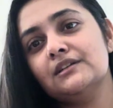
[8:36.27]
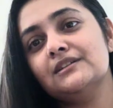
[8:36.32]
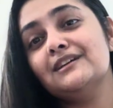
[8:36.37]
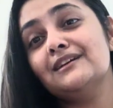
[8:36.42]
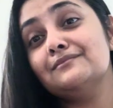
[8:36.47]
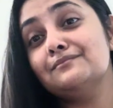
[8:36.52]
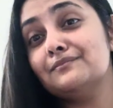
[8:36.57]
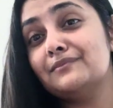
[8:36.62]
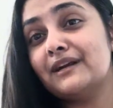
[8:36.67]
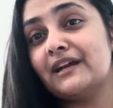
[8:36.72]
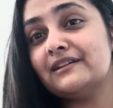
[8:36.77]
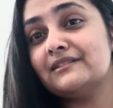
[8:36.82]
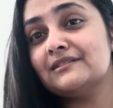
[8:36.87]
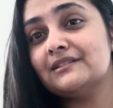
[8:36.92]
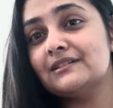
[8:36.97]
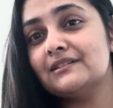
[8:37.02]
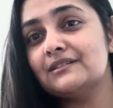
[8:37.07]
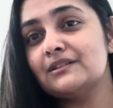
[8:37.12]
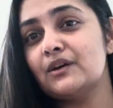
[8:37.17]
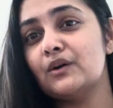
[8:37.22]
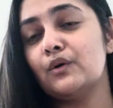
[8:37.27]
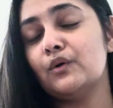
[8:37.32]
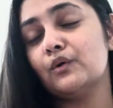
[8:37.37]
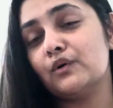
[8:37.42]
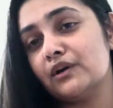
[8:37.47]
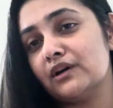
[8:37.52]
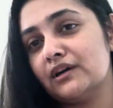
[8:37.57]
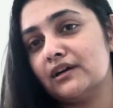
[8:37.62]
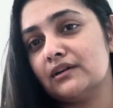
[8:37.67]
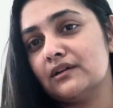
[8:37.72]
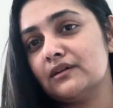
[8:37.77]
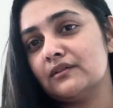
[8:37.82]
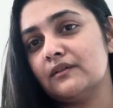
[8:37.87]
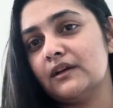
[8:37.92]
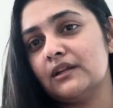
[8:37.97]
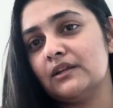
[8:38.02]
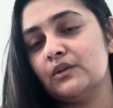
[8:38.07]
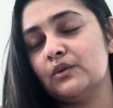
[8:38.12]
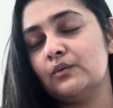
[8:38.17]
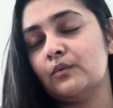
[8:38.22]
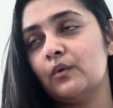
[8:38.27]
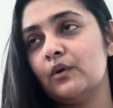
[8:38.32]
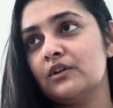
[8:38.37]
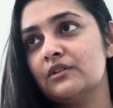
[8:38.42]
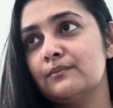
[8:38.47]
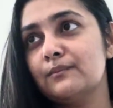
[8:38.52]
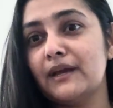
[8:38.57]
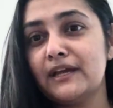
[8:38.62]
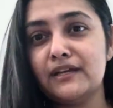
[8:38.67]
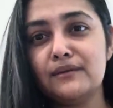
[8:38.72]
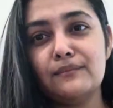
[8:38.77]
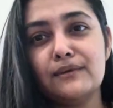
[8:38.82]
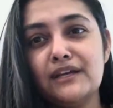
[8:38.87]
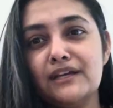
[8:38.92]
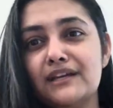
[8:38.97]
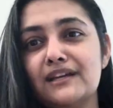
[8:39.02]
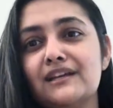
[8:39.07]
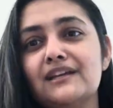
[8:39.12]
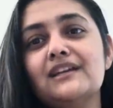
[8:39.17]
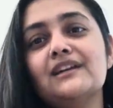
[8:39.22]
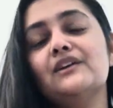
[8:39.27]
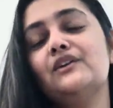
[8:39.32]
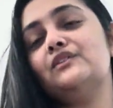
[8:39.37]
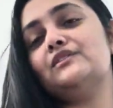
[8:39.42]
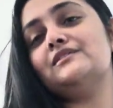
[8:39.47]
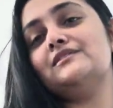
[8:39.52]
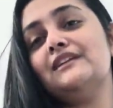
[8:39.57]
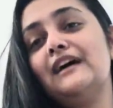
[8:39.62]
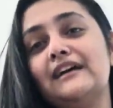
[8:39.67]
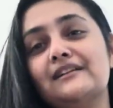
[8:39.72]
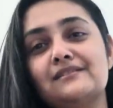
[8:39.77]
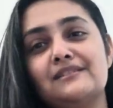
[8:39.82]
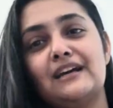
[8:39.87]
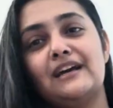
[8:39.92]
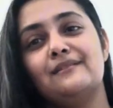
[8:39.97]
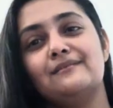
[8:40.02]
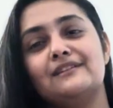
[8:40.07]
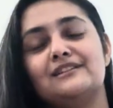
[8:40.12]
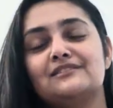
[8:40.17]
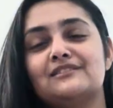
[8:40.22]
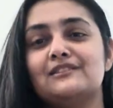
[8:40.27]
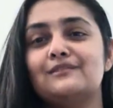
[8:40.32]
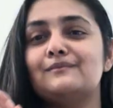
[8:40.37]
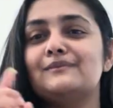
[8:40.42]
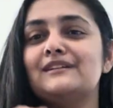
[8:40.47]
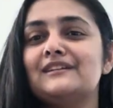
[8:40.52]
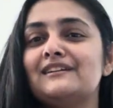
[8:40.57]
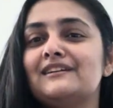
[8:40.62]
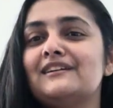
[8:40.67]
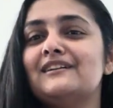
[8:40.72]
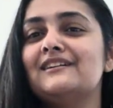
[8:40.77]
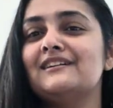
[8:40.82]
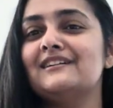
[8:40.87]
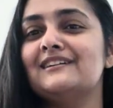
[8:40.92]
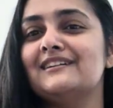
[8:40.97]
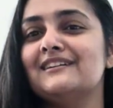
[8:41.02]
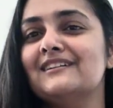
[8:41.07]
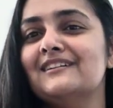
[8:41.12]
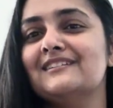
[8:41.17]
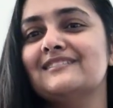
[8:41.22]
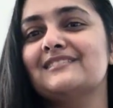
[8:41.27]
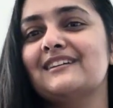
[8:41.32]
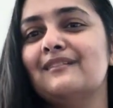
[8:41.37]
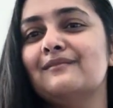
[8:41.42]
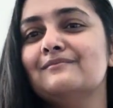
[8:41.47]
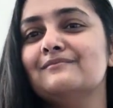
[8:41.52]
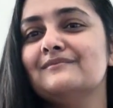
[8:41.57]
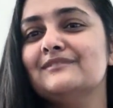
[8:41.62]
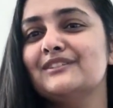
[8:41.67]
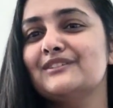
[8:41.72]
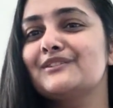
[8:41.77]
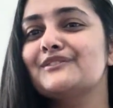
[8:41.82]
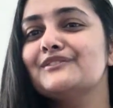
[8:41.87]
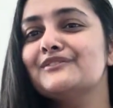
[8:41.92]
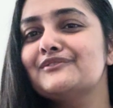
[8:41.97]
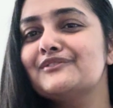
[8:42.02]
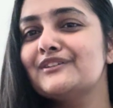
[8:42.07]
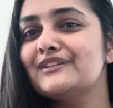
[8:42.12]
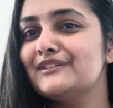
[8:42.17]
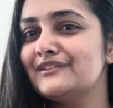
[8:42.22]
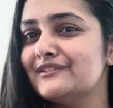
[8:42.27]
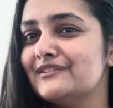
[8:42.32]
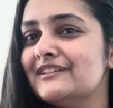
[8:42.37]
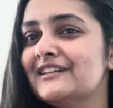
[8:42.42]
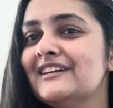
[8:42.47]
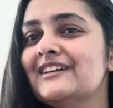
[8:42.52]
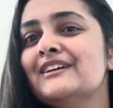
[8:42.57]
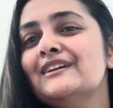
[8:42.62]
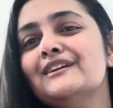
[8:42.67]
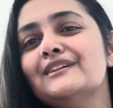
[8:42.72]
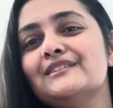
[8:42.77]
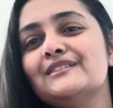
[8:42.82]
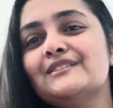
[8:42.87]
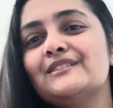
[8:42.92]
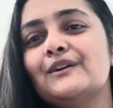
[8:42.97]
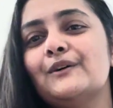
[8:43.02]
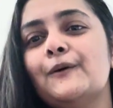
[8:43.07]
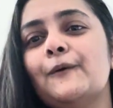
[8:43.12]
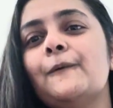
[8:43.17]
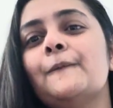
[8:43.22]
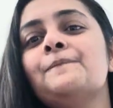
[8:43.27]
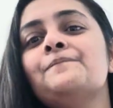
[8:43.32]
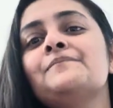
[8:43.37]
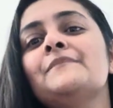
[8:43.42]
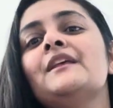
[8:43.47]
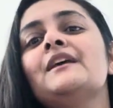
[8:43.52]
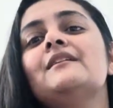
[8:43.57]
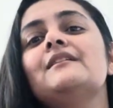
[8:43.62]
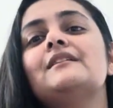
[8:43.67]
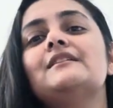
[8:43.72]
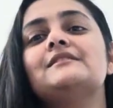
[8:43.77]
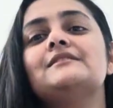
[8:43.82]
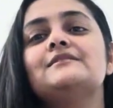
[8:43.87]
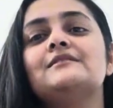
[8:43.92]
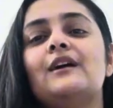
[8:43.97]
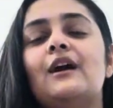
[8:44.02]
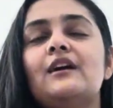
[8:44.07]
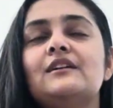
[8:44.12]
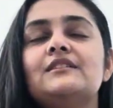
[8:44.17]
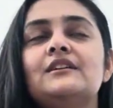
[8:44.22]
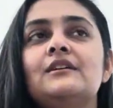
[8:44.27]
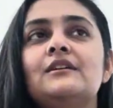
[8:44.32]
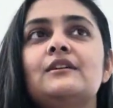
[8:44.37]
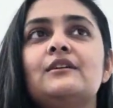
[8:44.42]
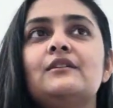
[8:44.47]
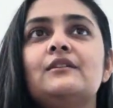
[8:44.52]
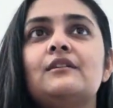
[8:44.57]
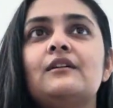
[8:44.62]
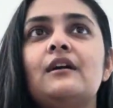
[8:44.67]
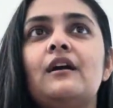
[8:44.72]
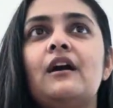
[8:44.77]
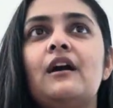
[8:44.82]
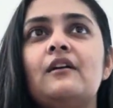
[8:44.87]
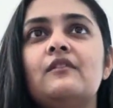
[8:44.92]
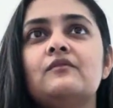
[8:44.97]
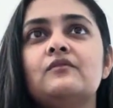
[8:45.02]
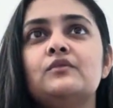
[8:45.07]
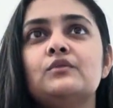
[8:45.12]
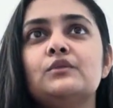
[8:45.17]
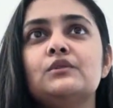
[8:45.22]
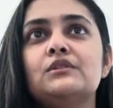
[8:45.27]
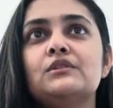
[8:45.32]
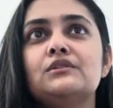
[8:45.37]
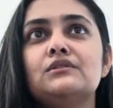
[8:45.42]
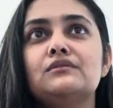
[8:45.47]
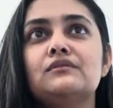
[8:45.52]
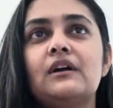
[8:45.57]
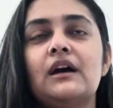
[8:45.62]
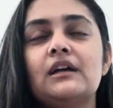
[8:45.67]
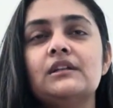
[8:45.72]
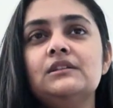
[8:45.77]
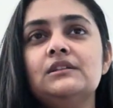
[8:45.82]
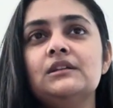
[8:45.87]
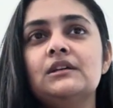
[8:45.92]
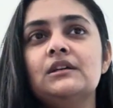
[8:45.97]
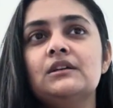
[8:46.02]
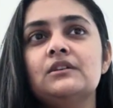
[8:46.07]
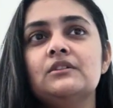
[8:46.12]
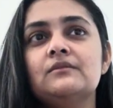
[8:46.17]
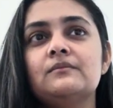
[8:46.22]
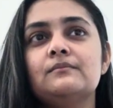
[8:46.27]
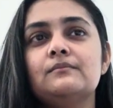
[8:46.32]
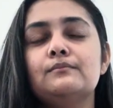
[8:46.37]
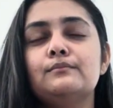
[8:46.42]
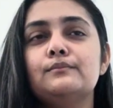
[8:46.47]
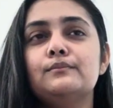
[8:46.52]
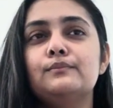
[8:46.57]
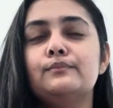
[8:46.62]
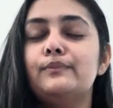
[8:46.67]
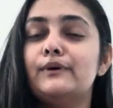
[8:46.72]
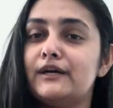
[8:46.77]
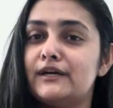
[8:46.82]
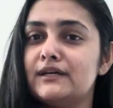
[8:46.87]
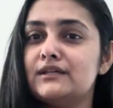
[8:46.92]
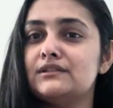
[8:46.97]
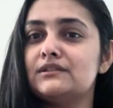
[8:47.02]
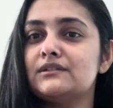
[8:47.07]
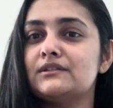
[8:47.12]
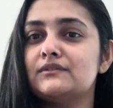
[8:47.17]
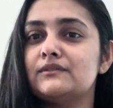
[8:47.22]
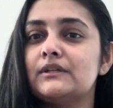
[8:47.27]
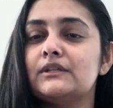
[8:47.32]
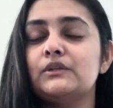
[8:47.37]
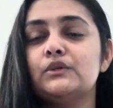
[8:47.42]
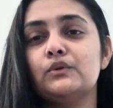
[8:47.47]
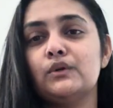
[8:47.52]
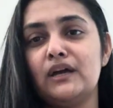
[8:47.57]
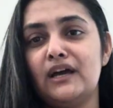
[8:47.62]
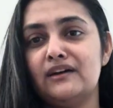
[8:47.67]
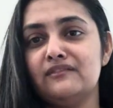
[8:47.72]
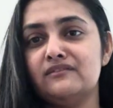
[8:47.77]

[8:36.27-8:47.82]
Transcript: get pregnant or when you want baby, on that time it will be some issue for you. So it's not harmful one, but when you